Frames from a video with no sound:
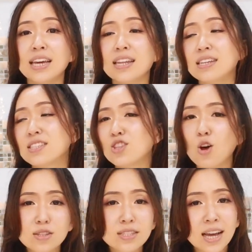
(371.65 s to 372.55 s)
it is
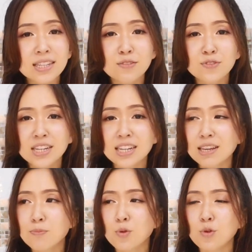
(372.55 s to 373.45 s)
not
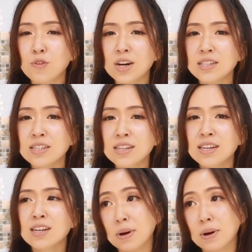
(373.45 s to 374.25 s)
scientifically proven.